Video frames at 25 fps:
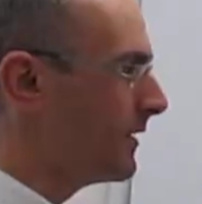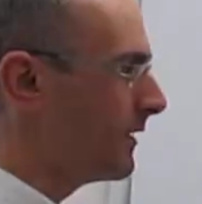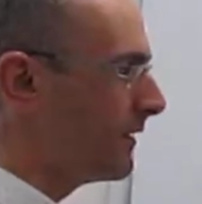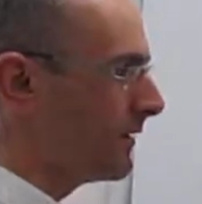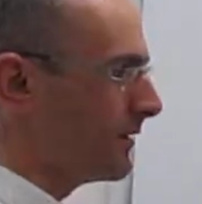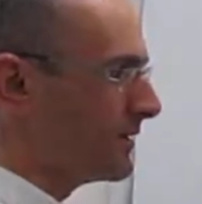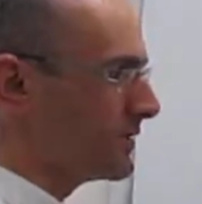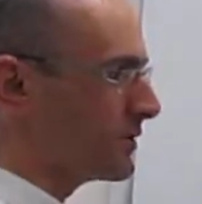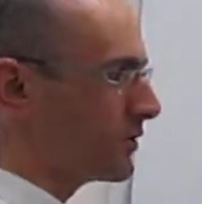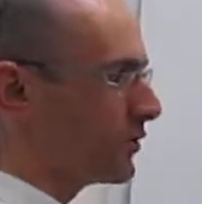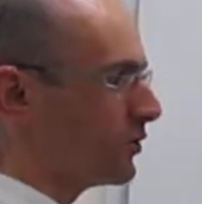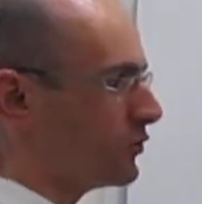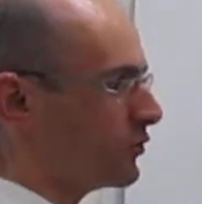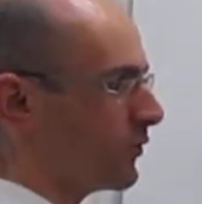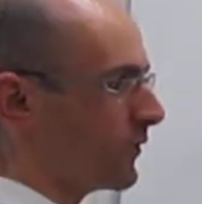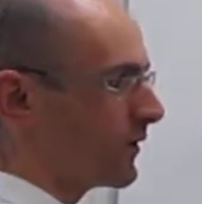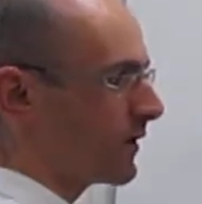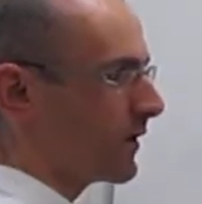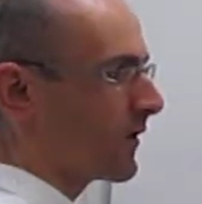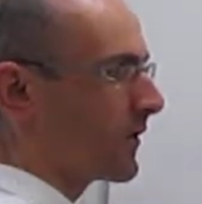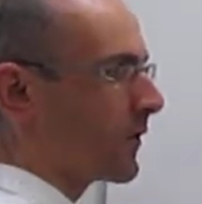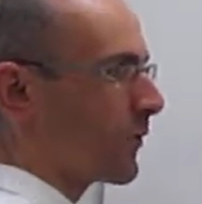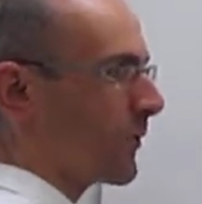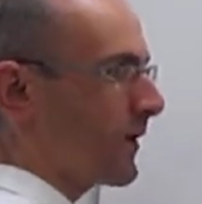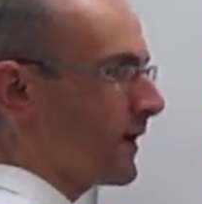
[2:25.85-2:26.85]
Let's go to the
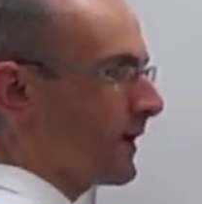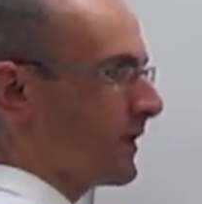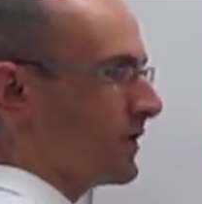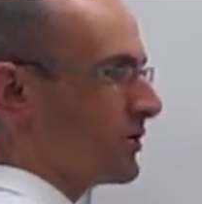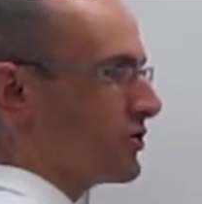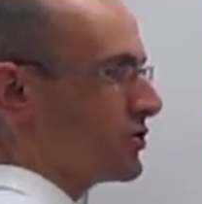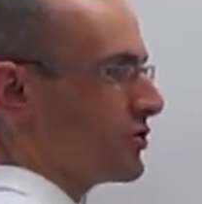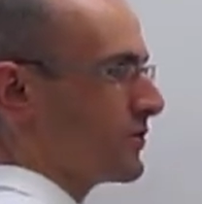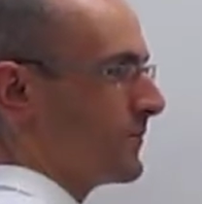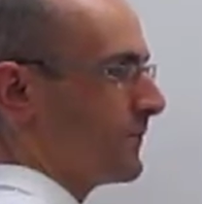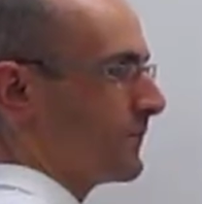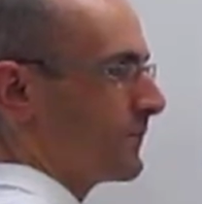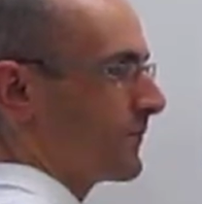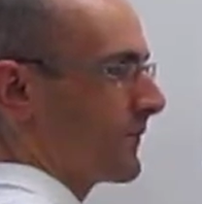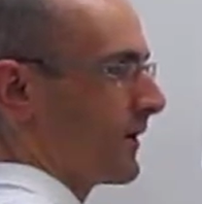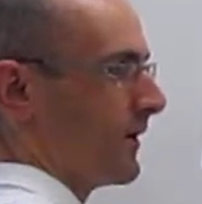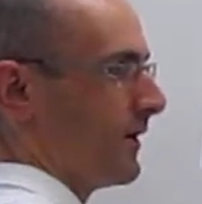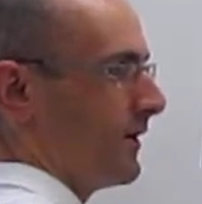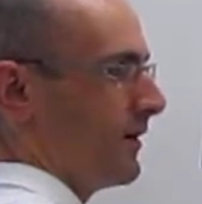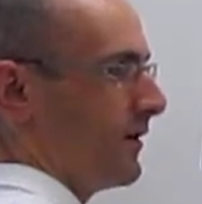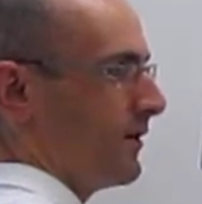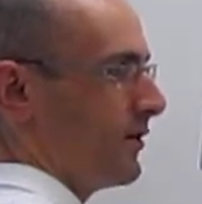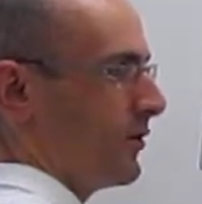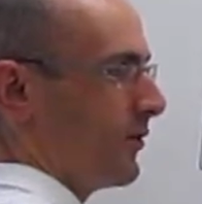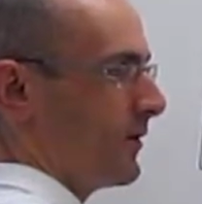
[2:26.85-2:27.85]
other range.
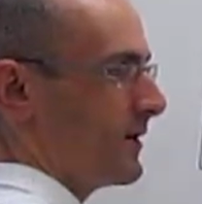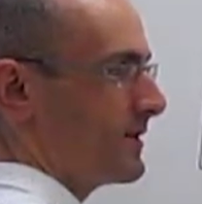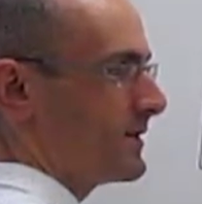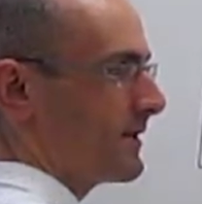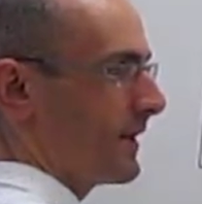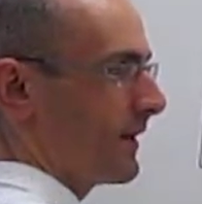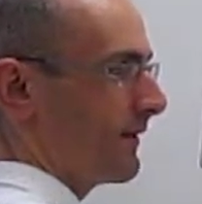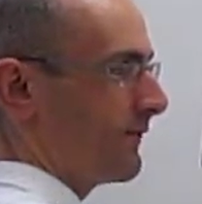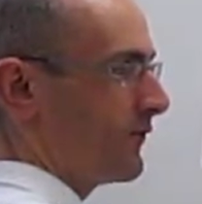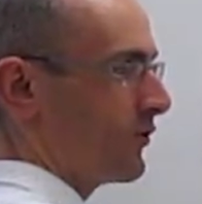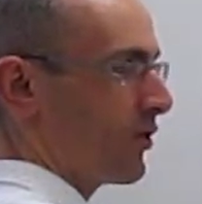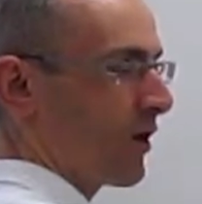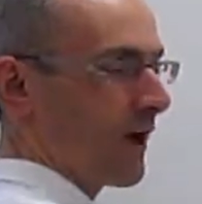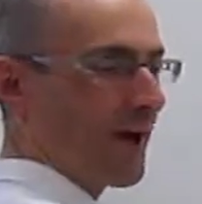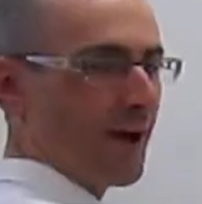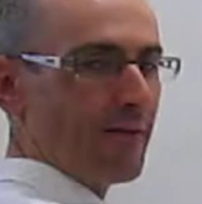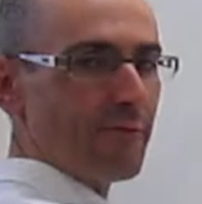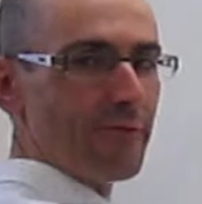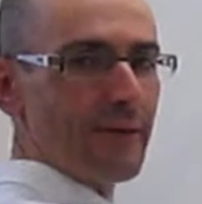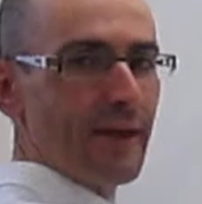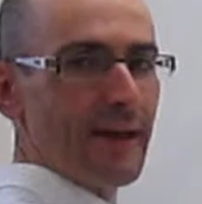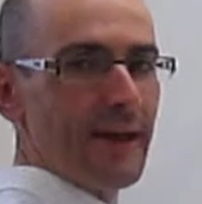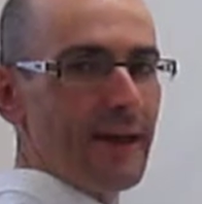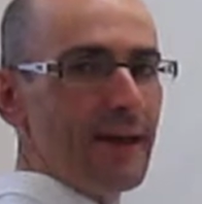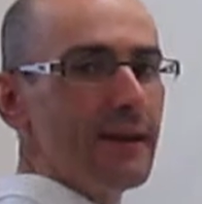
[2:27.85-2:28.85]
Notice that if you don't
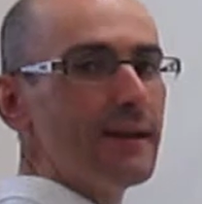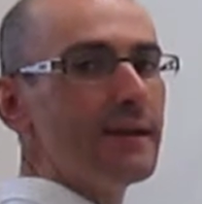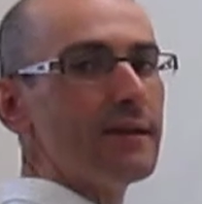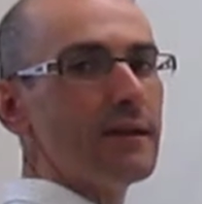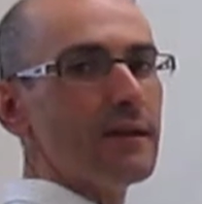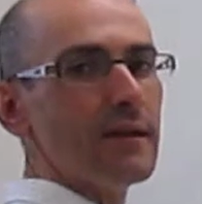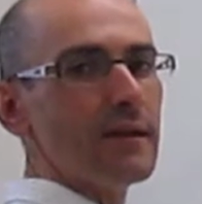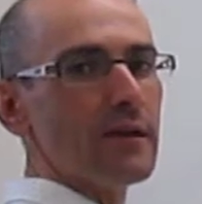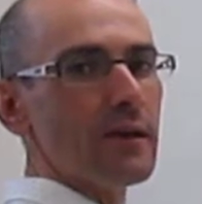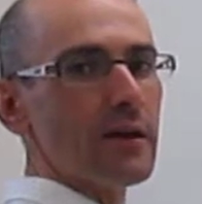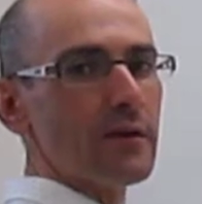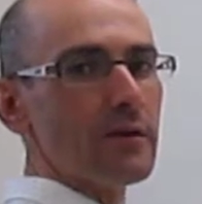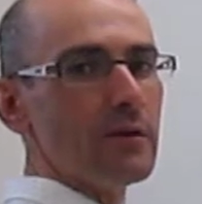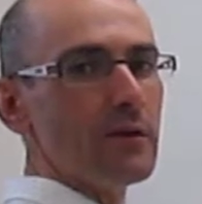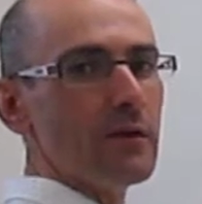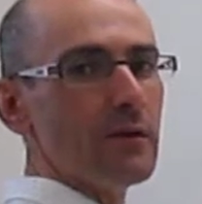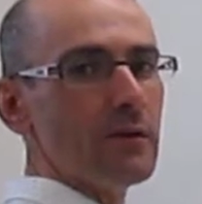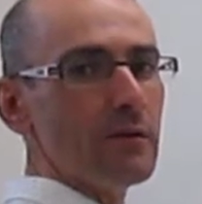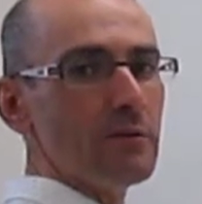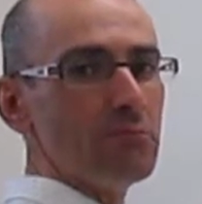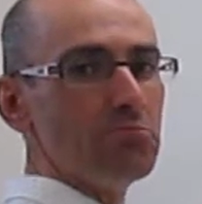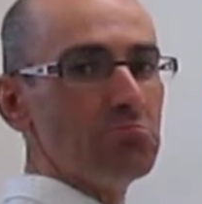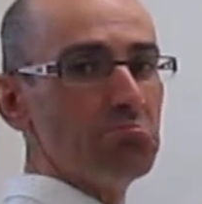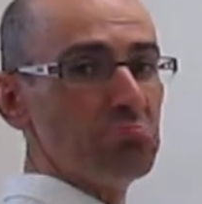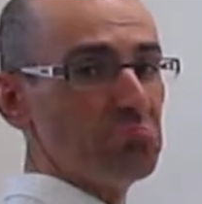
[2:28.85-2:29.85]
have any A at
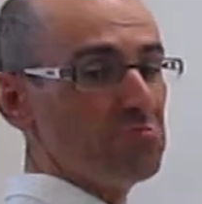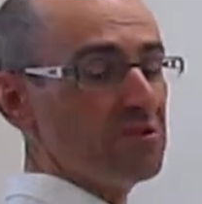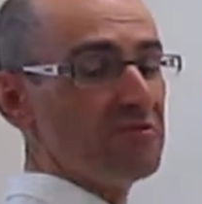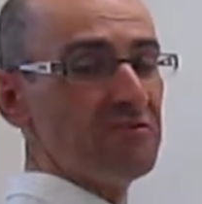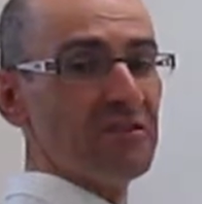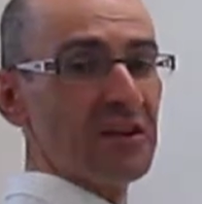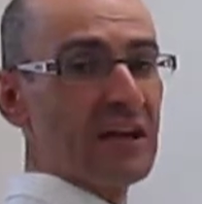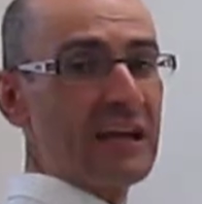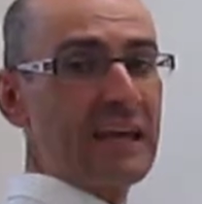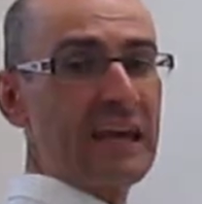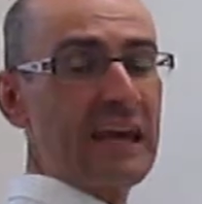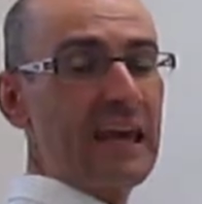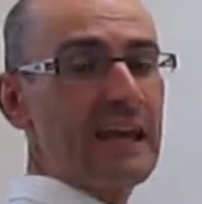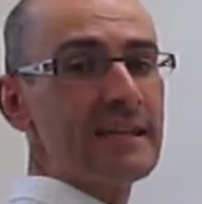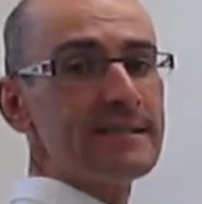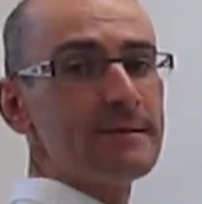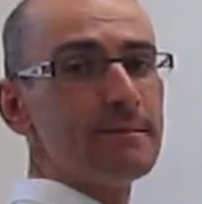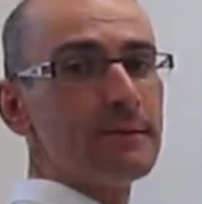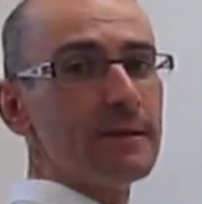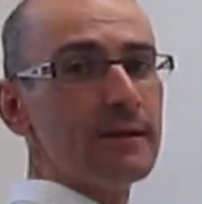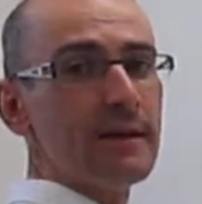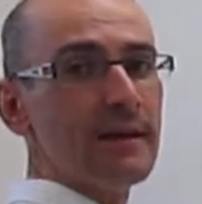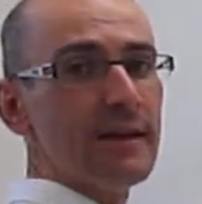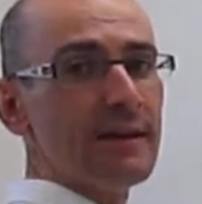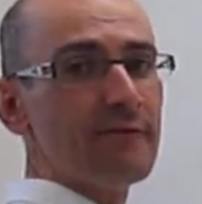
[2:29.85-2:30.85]
all, then there can't
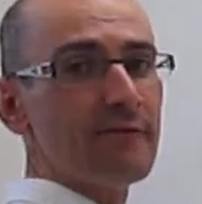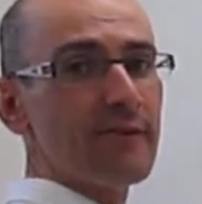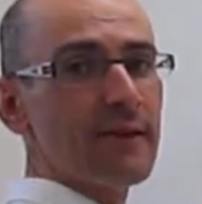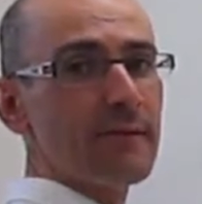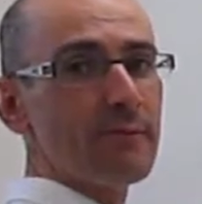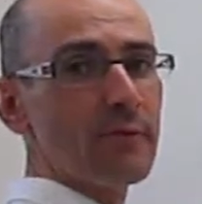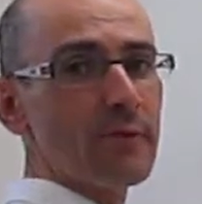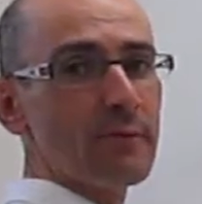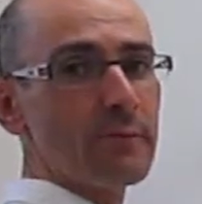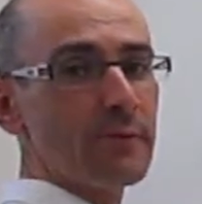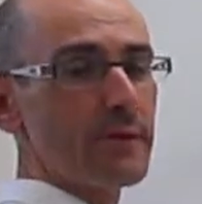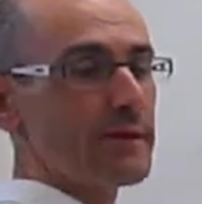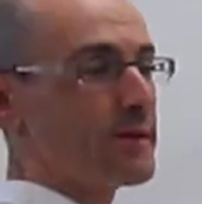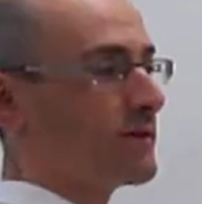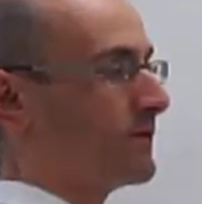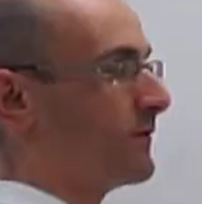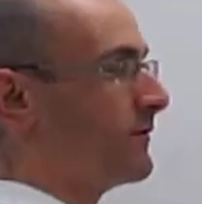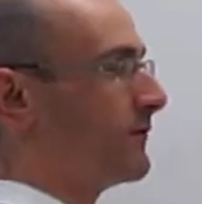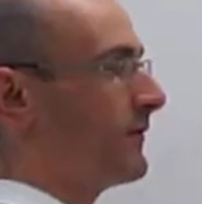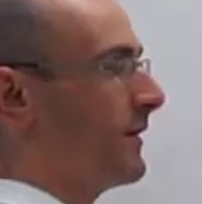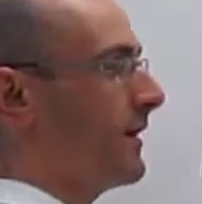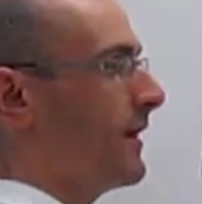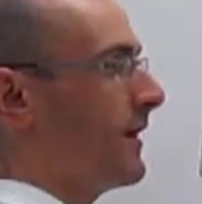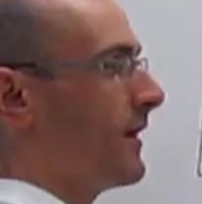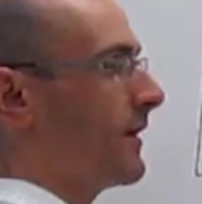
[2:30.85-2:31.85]
be any vapor pressure
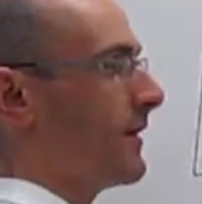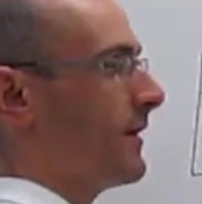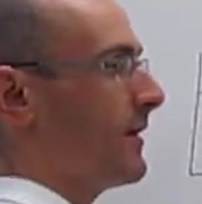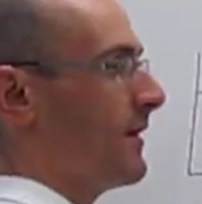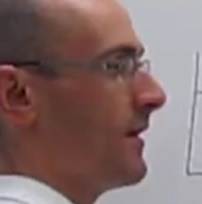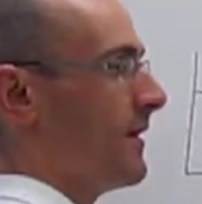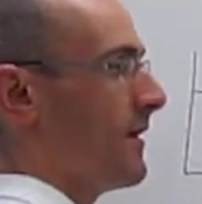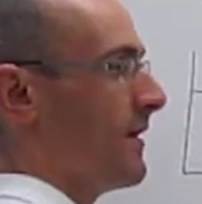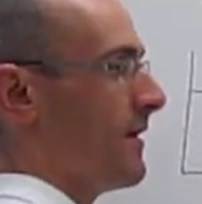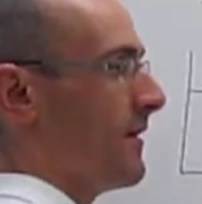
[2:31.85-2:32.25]
of A.